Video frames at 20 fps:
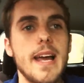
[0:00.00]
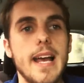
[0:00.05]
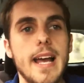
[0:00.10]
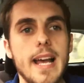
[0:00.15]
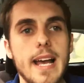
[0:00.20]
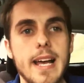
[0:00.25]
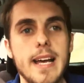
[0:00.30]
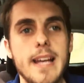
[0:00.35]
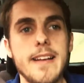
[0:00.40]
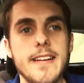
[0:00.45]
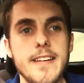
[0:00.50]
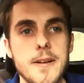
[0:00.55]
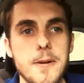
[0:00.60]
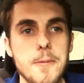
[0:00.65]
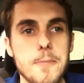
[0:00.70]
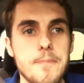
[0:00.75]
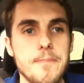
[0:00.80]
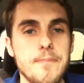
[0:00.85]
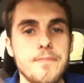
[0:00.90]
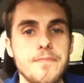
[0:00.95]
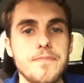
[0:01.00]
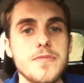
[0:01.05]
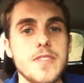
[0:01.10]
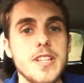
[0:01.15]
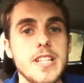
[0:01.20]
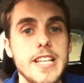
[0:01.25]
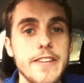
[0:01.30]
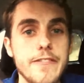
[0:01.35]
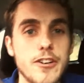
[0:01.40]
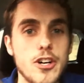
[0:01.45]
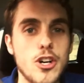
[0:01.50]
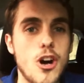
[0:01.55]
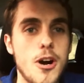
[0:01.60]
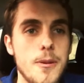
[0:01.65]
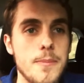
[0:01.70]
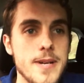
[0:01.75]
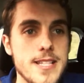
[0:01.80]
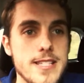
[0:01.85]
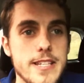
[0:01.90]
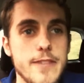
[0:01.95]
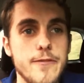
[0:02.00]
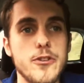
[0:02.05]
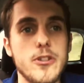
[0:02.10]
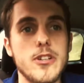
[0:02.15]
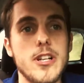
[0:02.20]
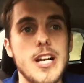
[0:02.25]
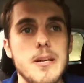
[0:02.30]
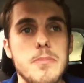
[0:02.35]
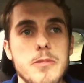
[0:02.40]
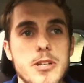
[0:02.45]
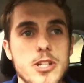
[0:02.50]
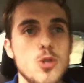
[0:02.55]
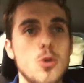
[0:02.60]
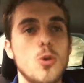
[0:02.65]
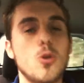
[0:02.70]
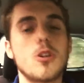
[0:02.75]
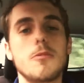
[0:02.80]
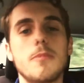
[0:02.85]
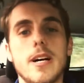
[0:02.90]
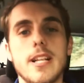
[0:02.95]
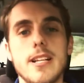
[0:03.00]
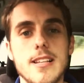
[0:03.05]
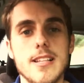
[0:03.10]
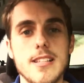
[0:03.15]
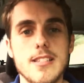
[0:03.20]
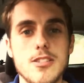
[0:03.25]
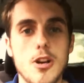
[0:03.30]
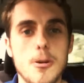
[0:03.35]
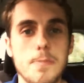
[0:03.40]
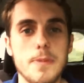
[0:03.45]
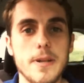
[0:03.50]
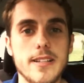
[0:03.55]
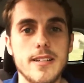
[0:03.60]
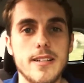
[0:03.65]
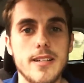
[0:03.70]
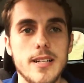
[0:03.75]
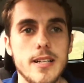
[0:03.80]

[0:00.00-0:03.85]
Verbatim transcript: and leave a comment if you'd like me to talk about a topic